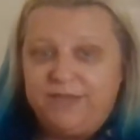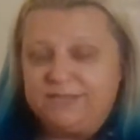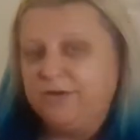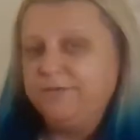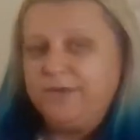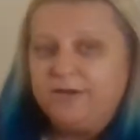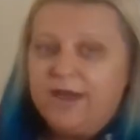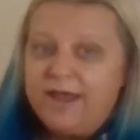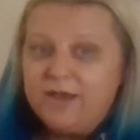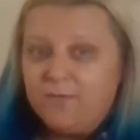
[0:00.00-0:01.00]
That's going to under
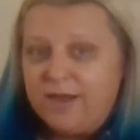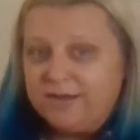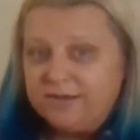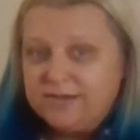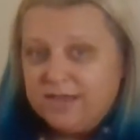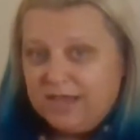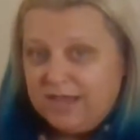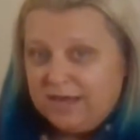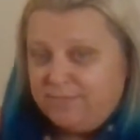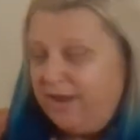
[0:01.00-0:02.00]
heading 1 in my